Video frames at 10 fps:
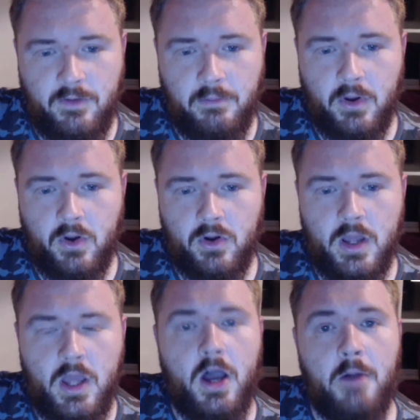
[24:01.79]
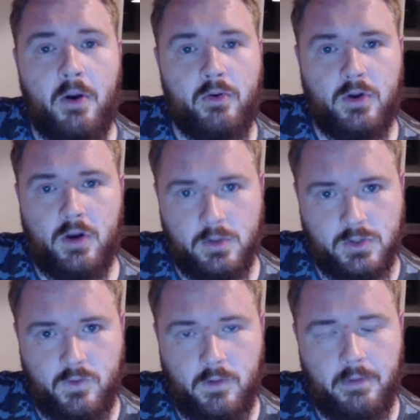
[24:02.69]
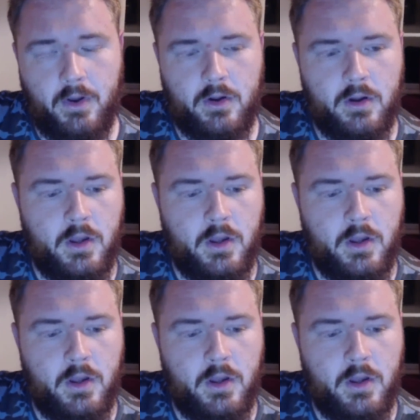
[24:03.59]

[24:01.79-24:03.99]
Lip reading: on block, opponent closer on block.